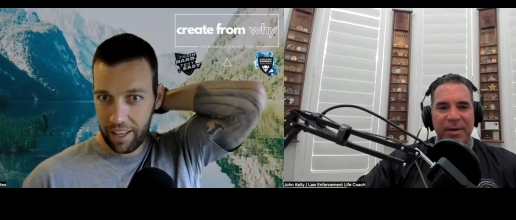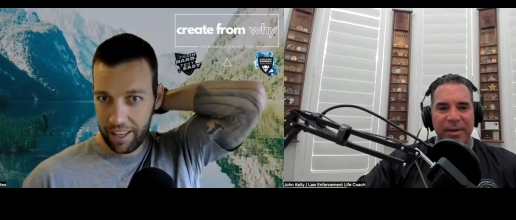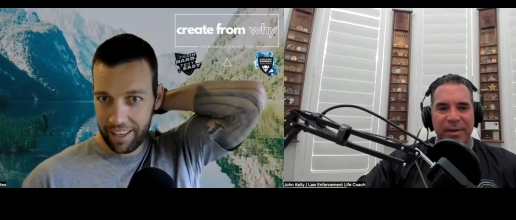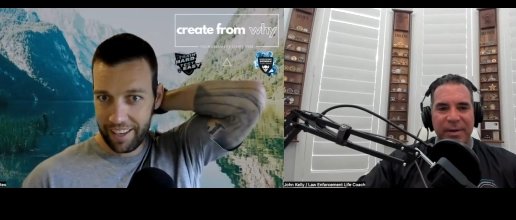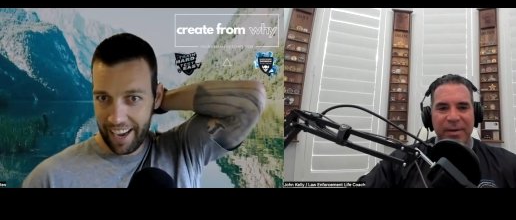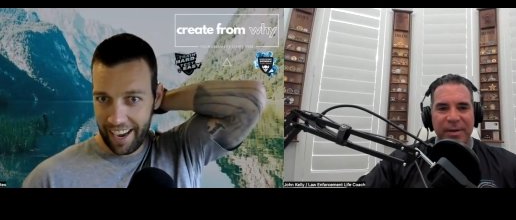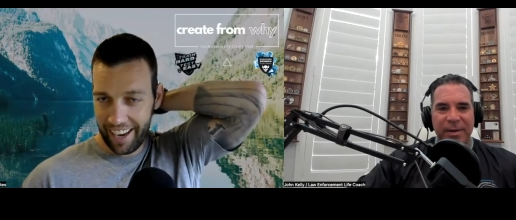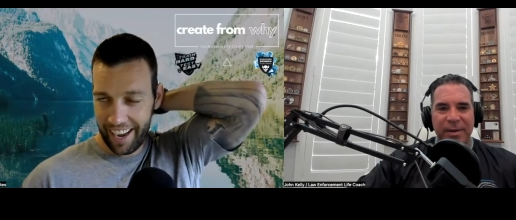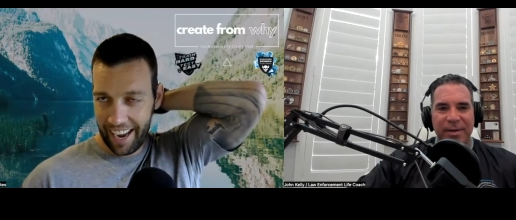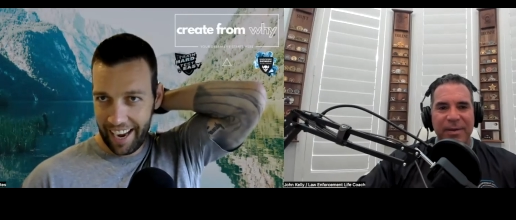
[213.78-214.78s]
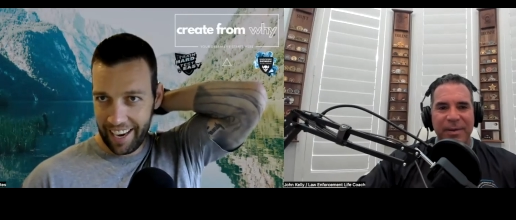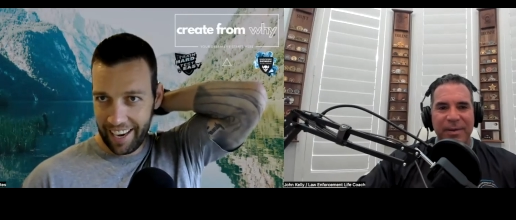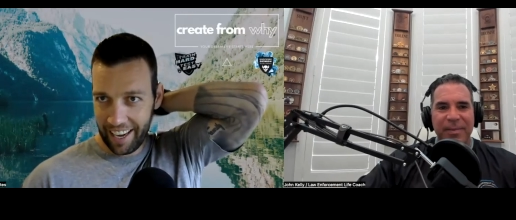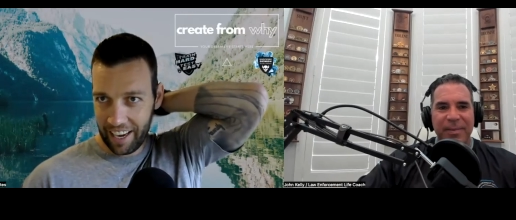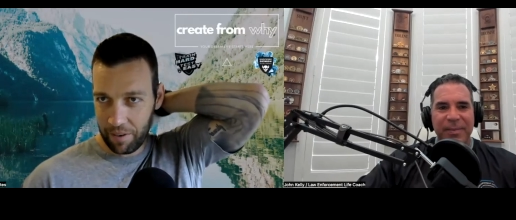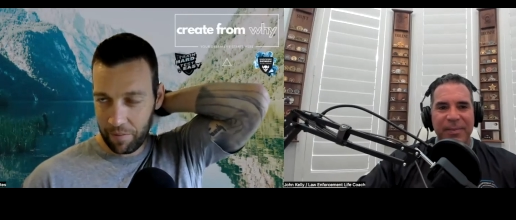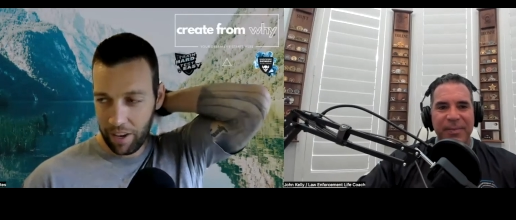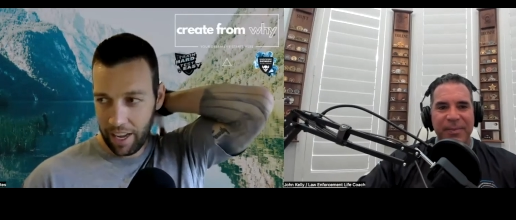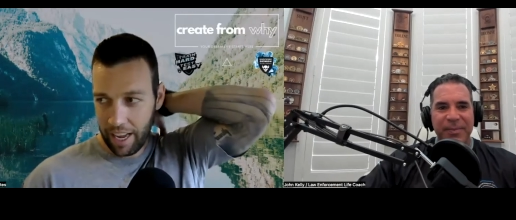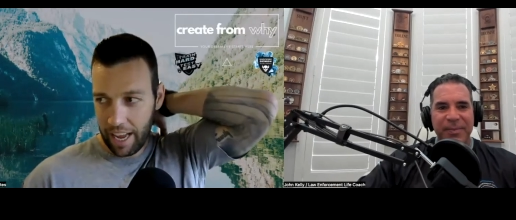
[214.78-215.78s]
Speaker 1: Yeah, and um,
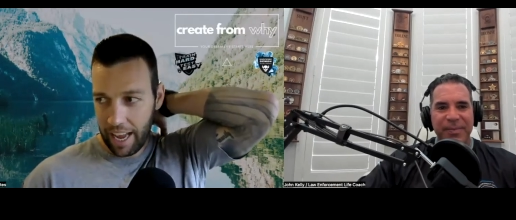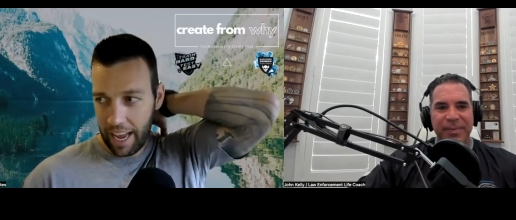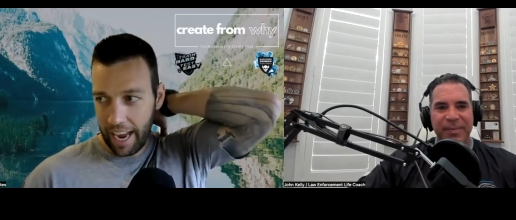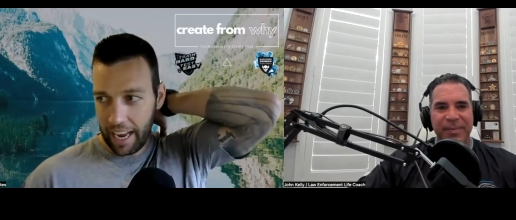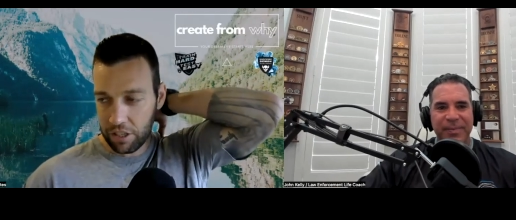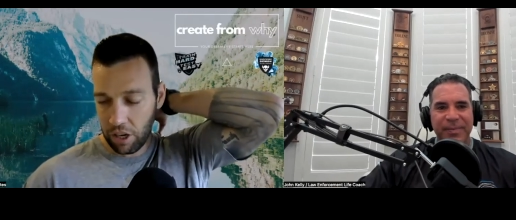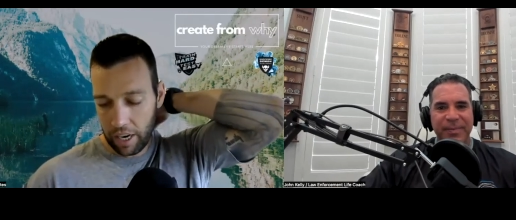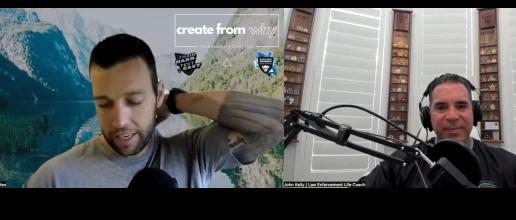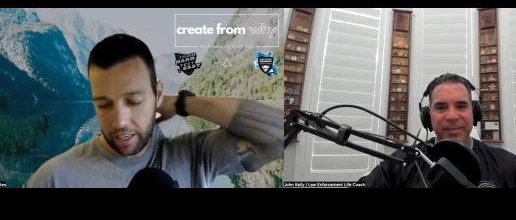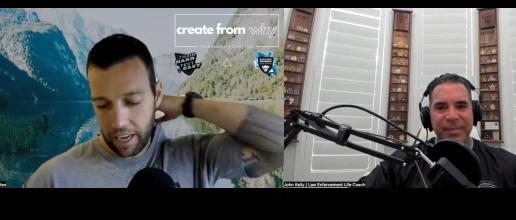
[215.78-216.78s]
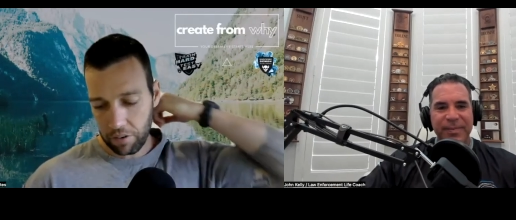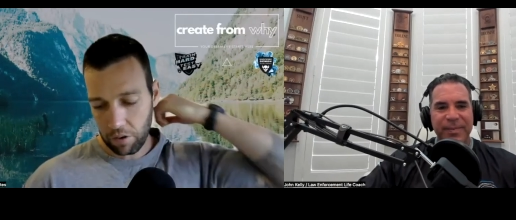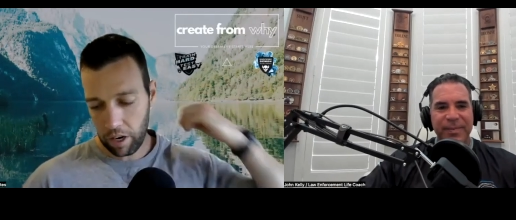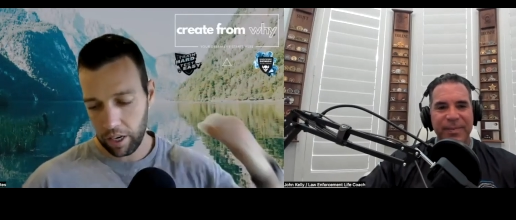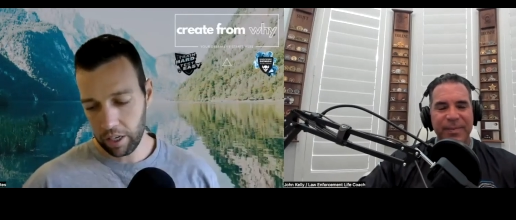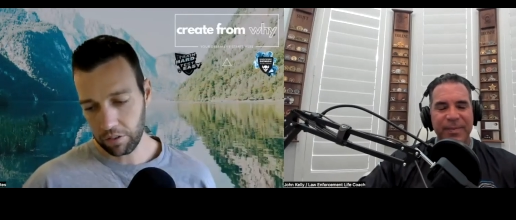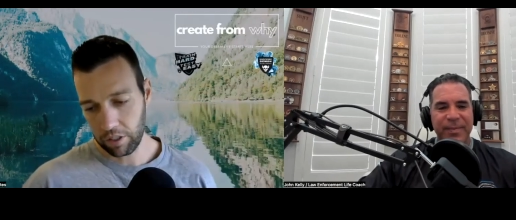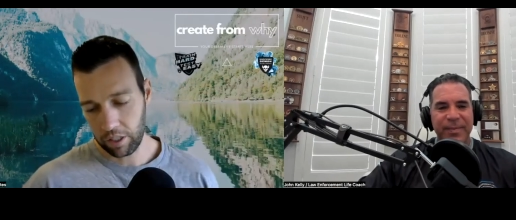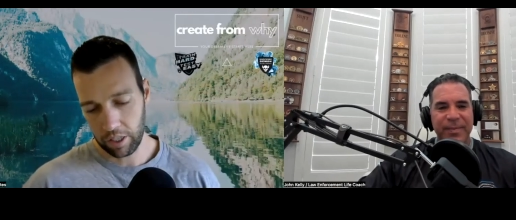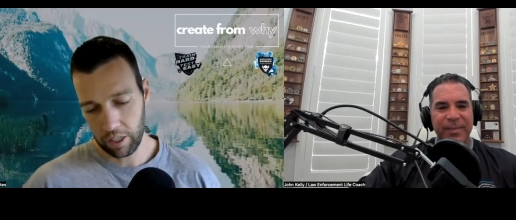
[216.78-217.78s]
and so I didn't have quite enough
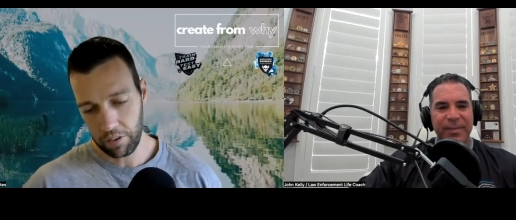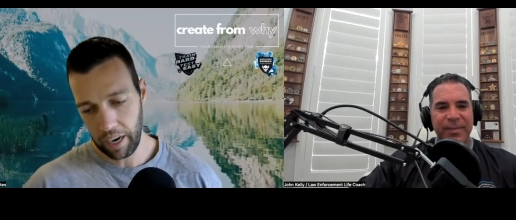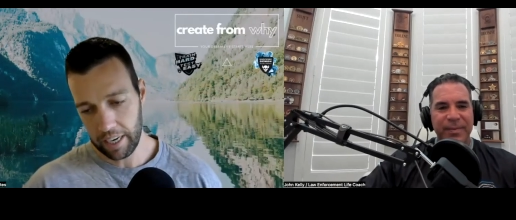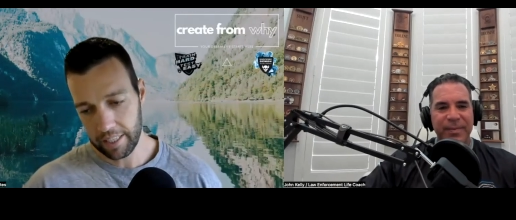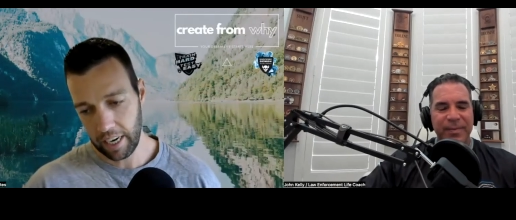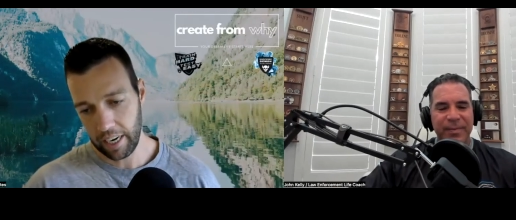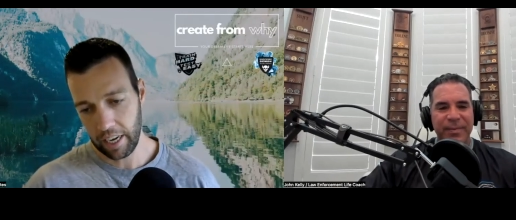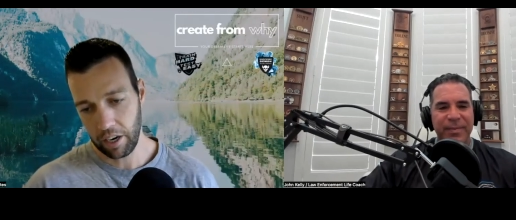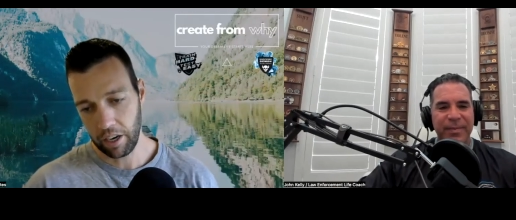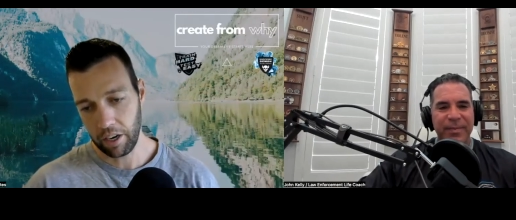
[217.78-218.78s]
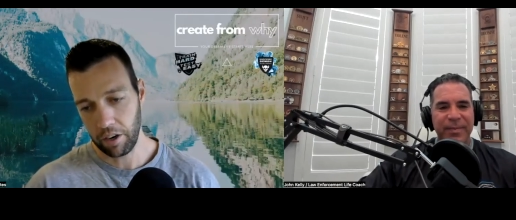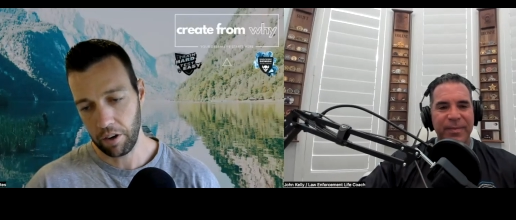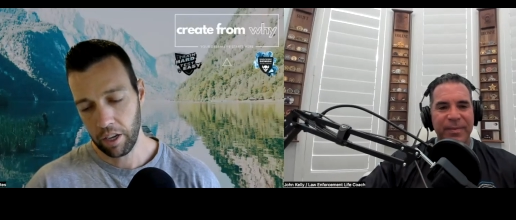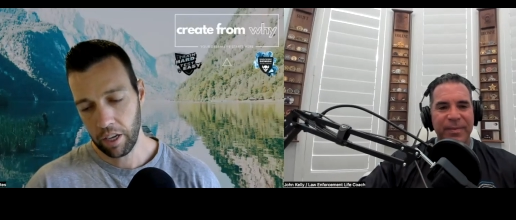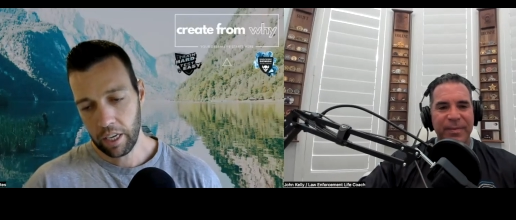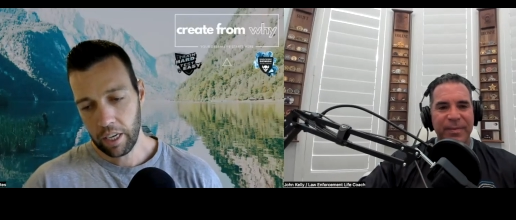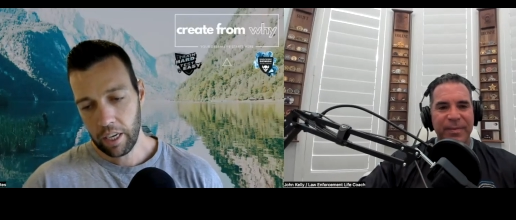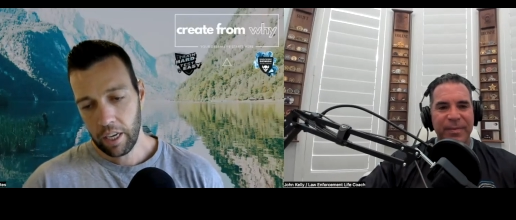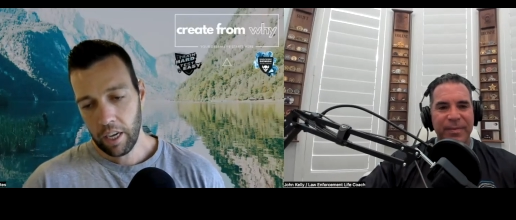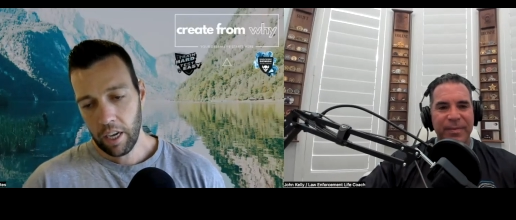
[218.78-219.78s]
good enough eyesight, and
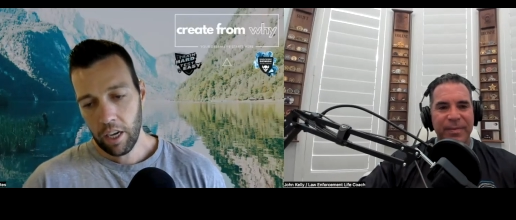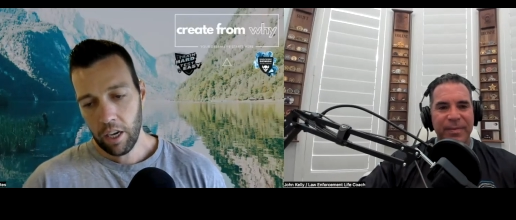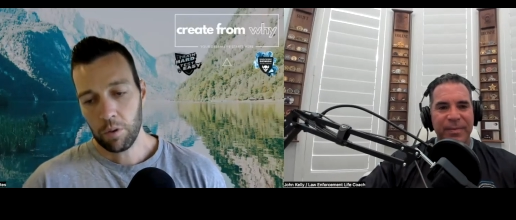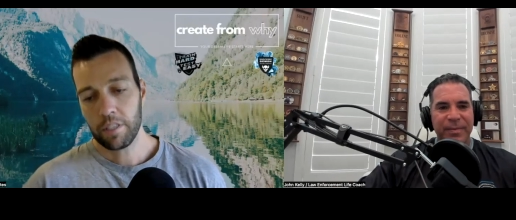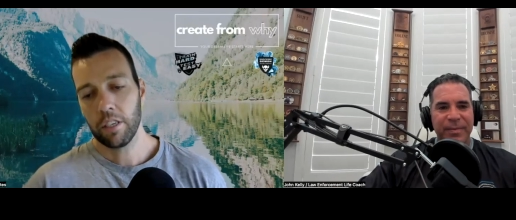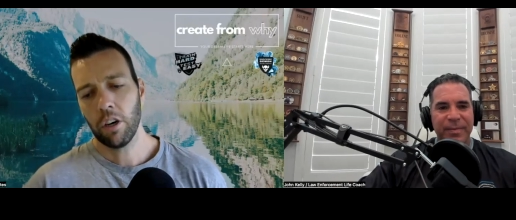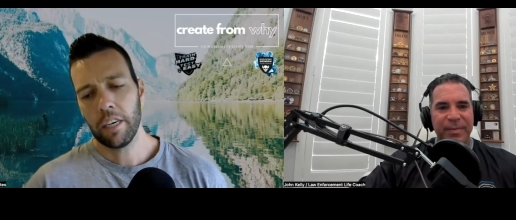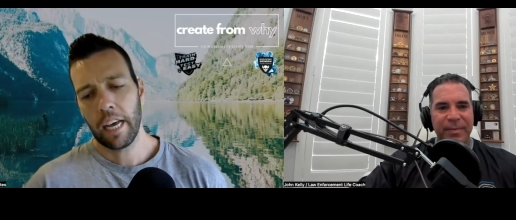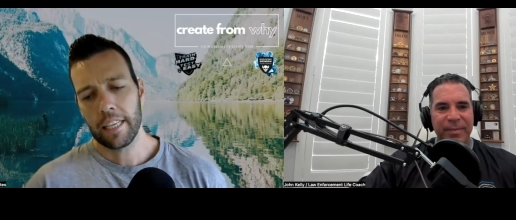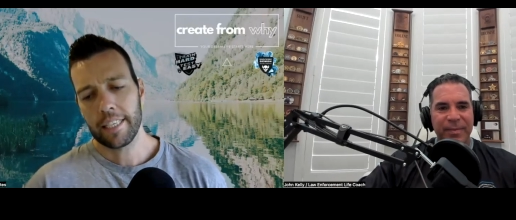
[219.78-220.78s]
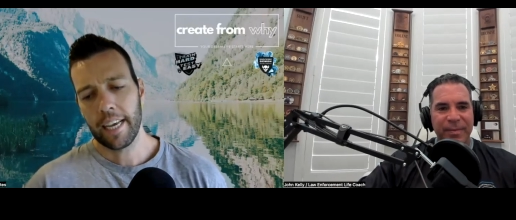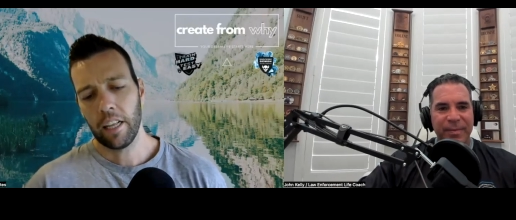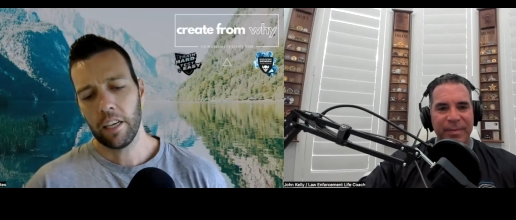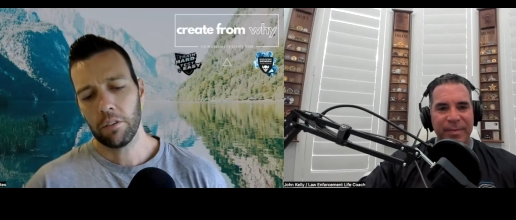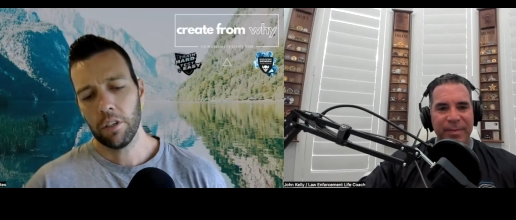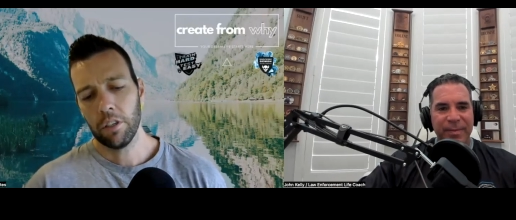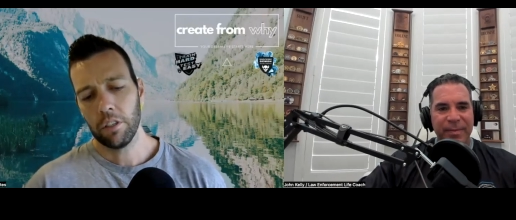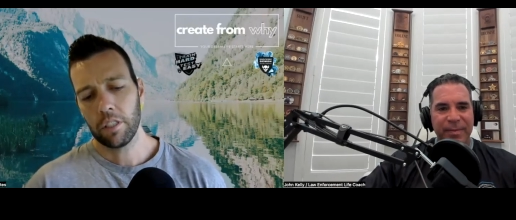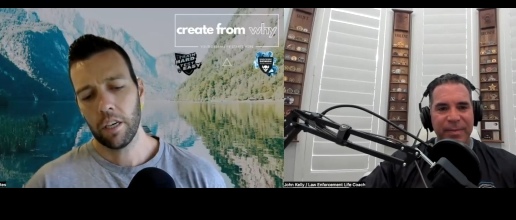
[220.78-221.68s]
was still going down the sailing route.